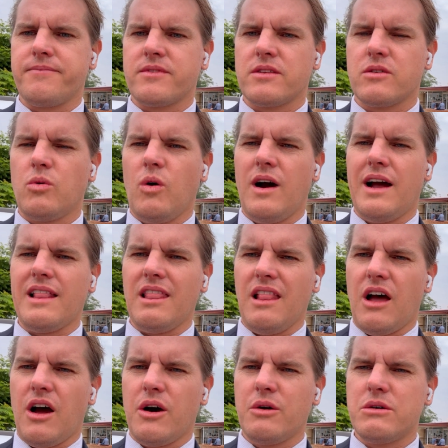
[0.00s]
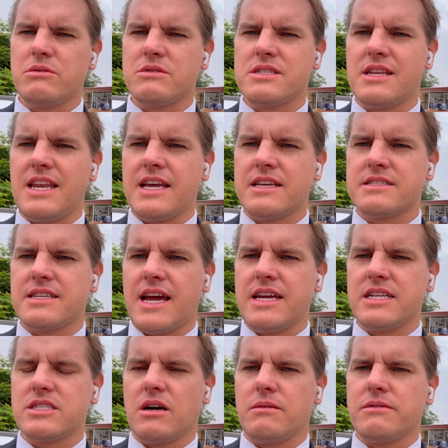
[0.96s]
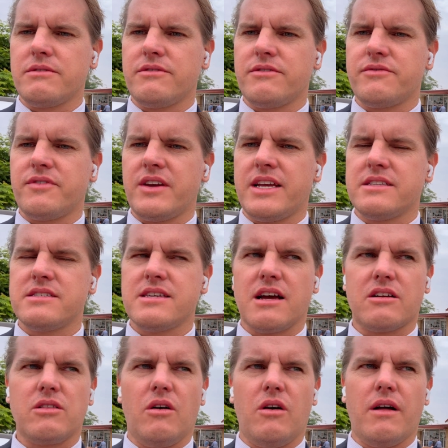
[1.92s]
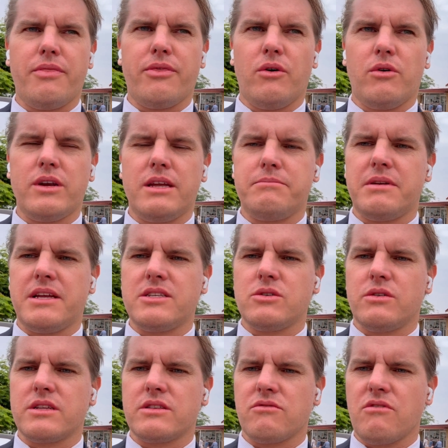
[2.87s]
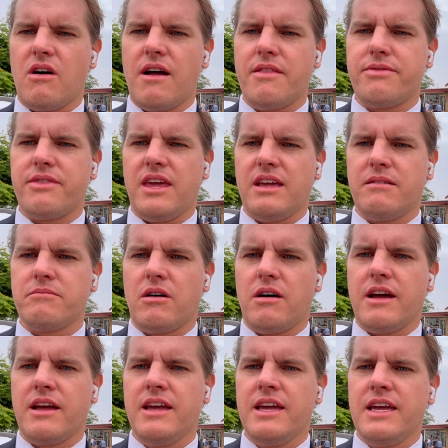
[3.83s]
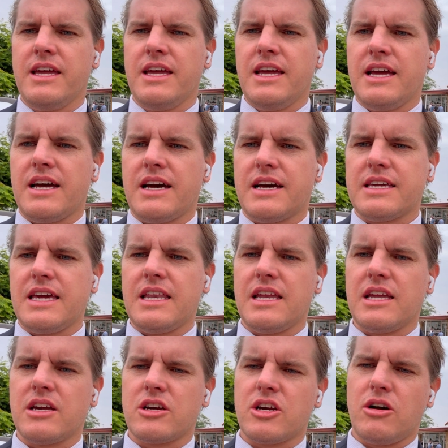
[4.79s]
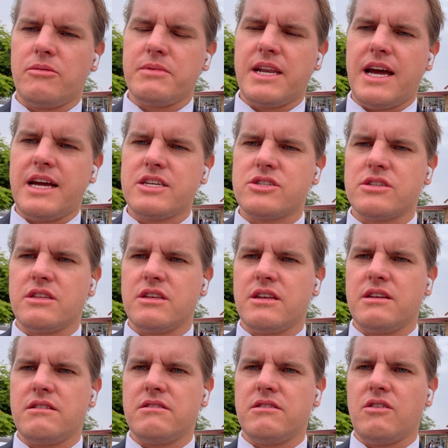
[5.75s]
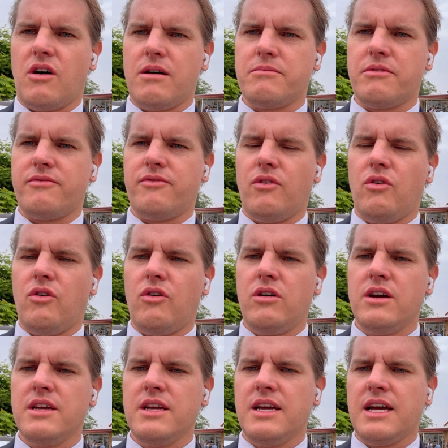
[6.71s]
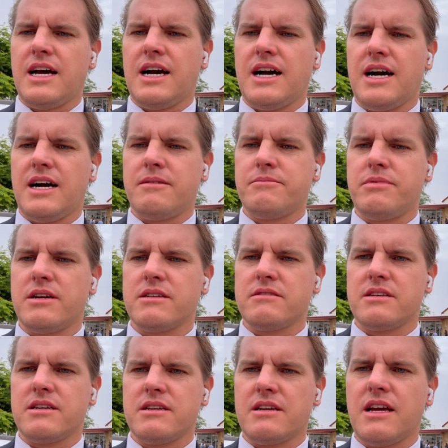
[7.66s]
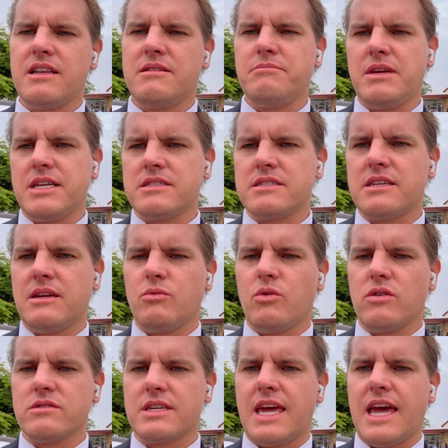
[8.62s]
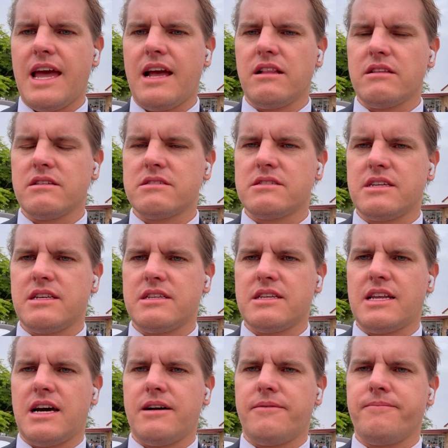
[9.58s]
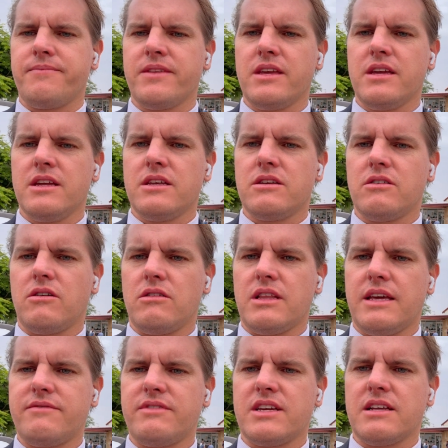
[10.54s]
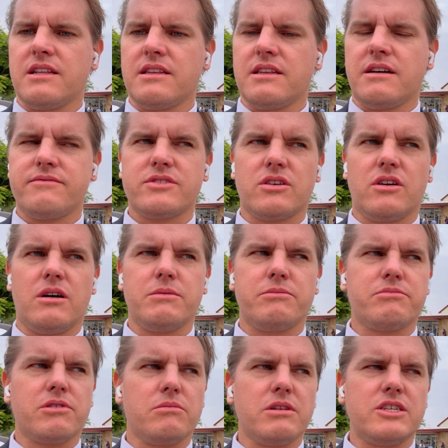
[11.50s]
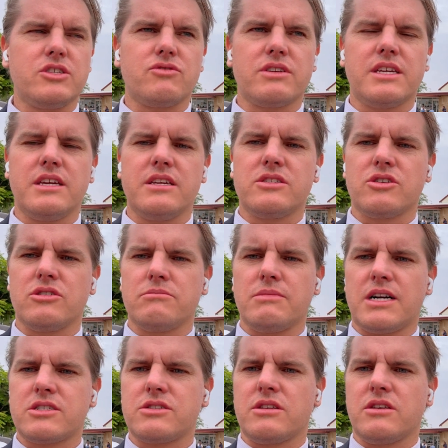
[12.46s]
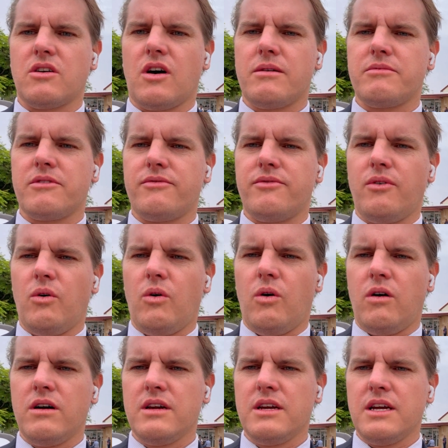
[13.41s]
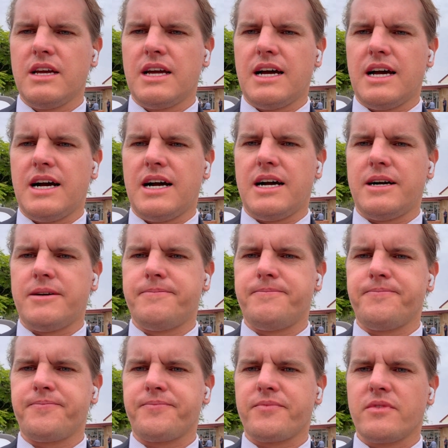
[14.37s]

quite low. It was a next day type of offence. Our client thought he'd been doing the right thing by getting accommodation the night before, but admits he was careless in not leaving enough time and probably drinking too much the night before, and